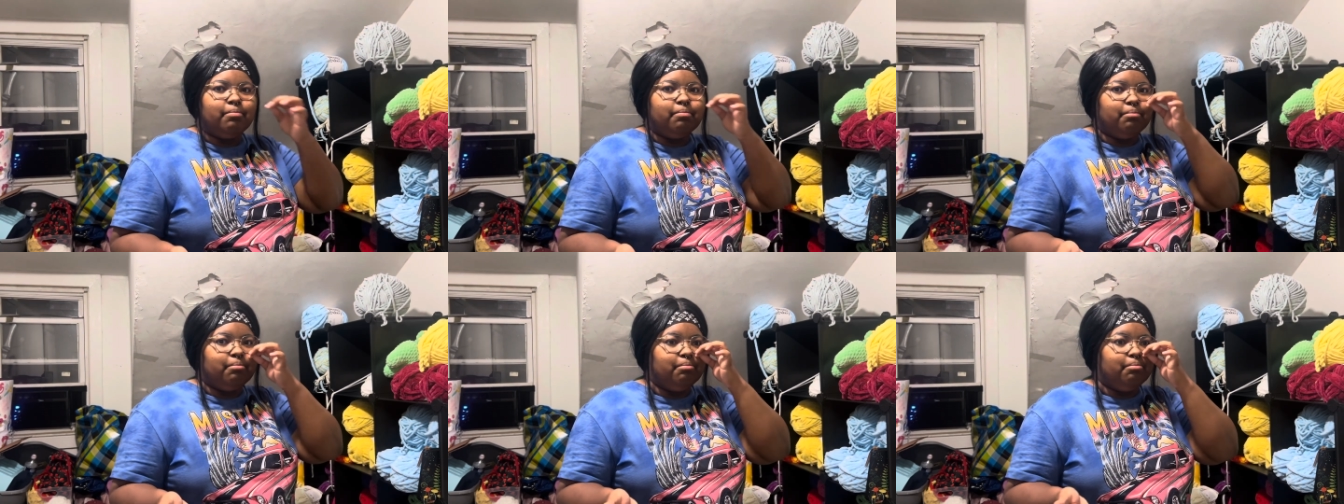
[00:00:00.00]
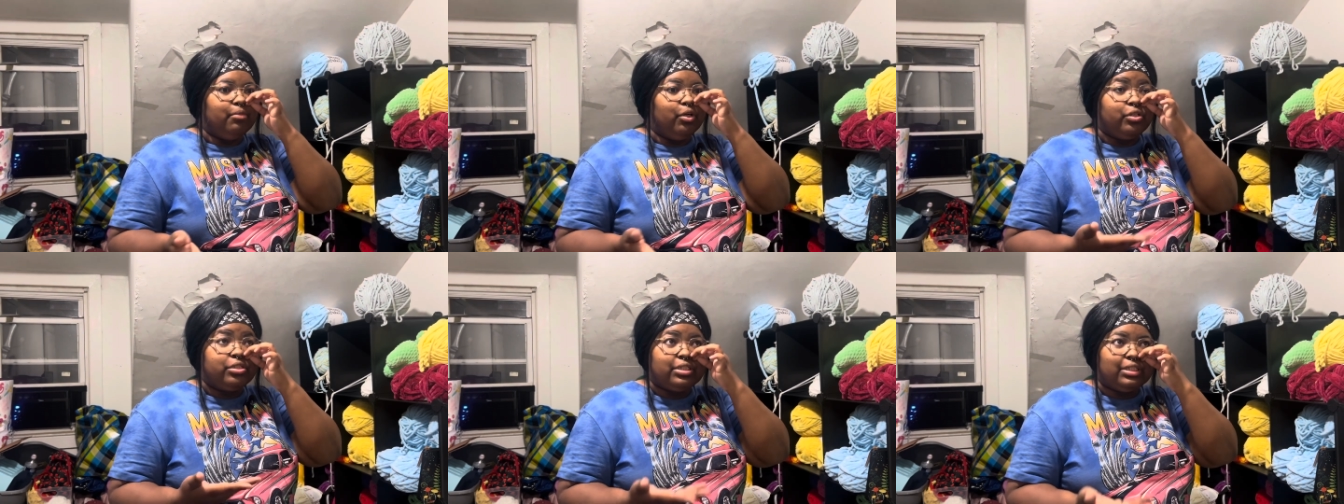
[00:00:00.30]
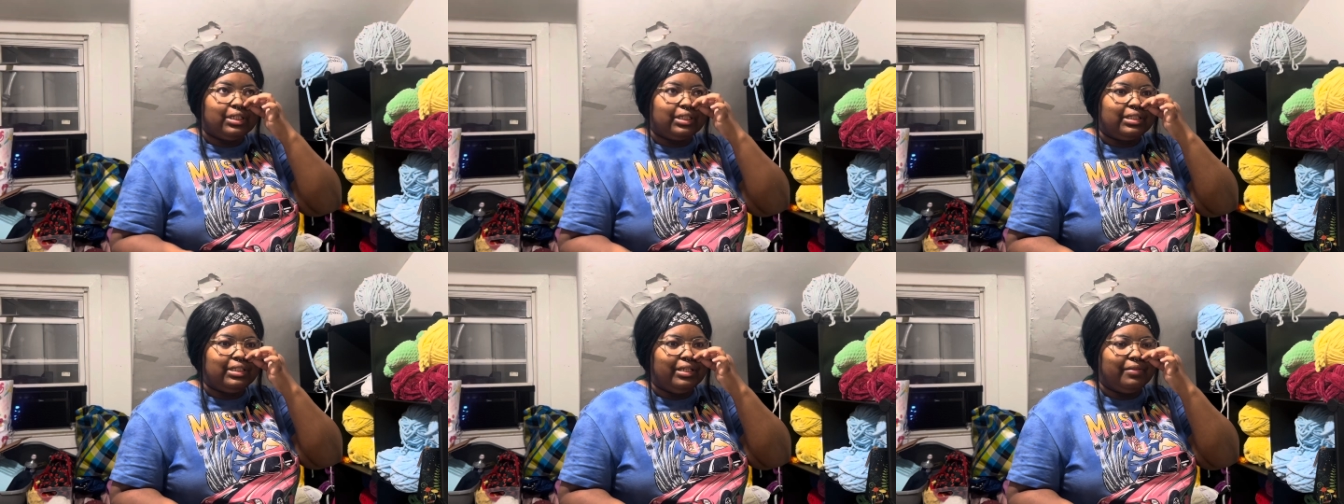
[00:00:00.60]
Most of
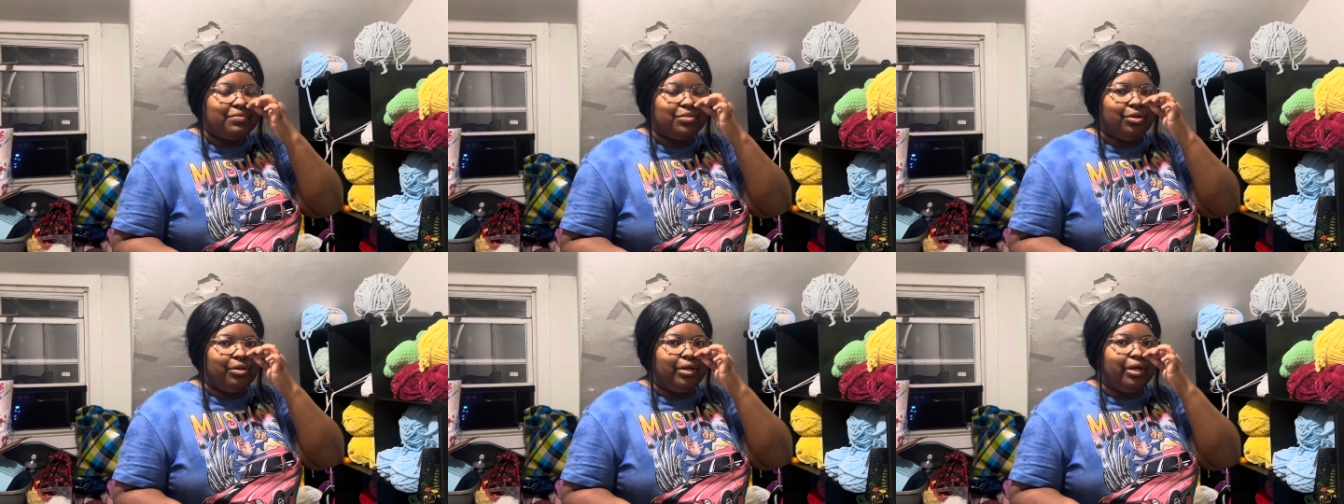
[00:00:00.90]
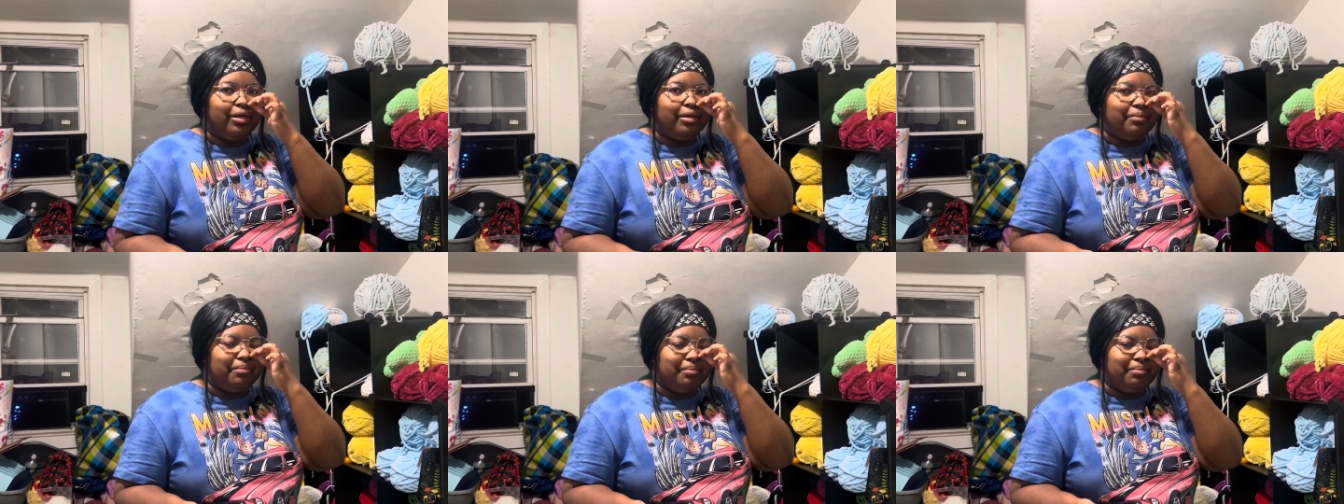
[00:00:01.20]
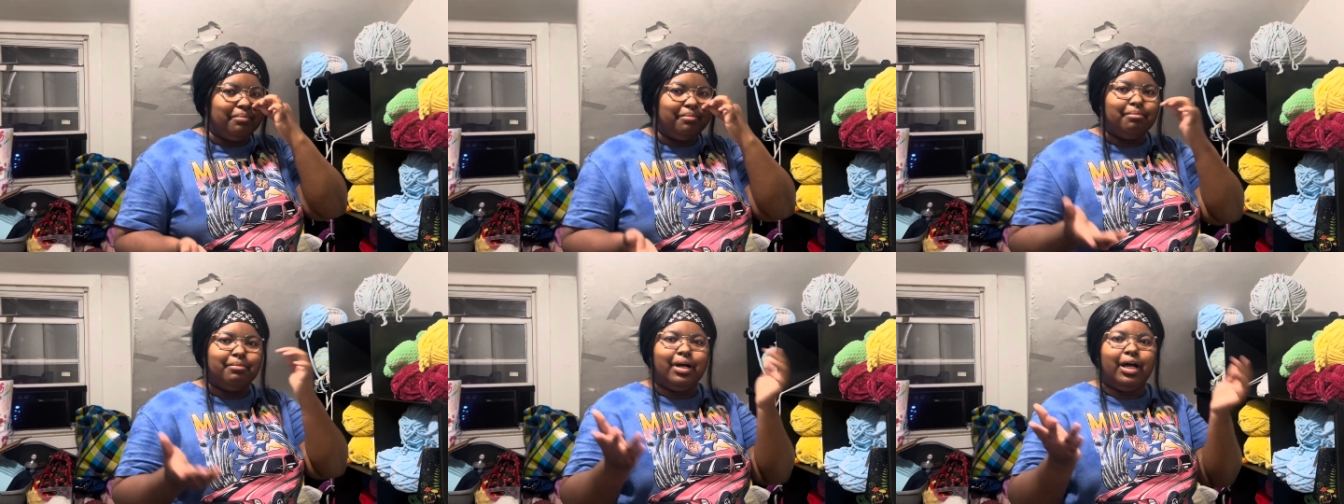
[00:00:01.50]
the clips are
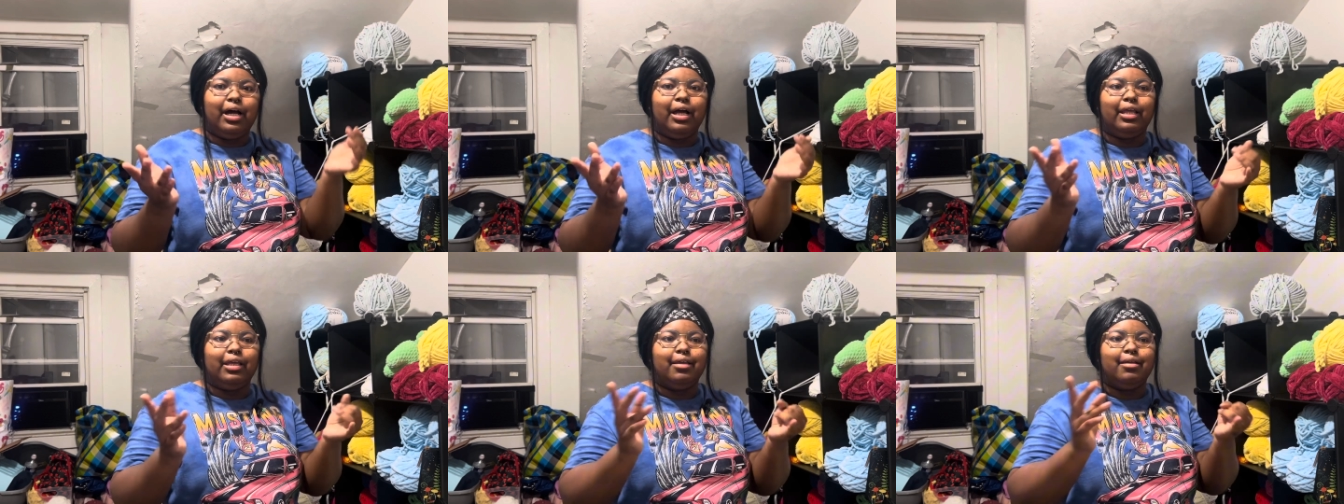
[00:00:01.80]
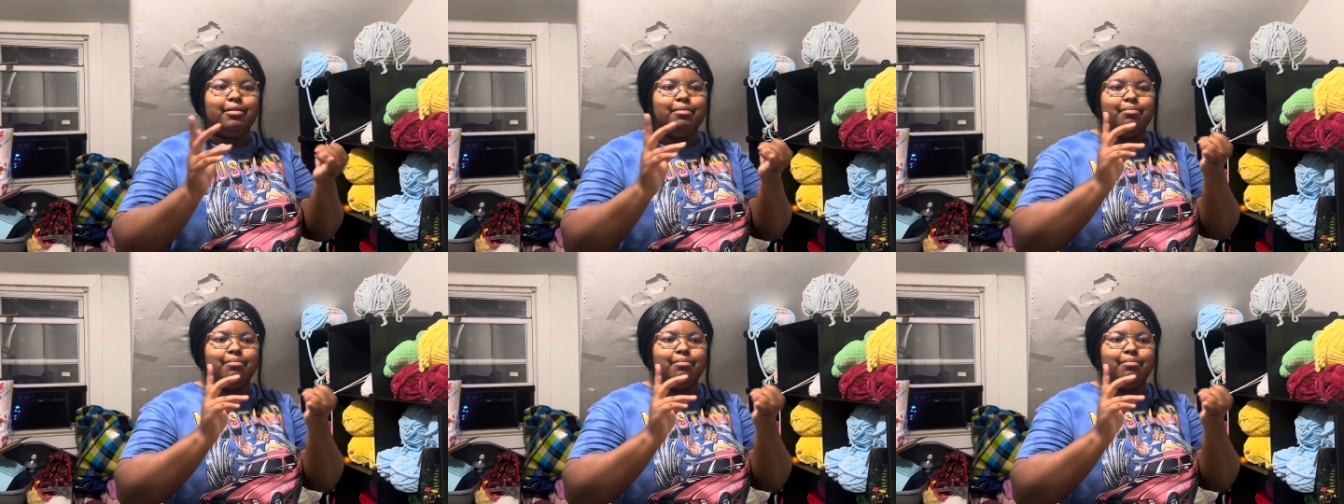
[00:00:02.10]
my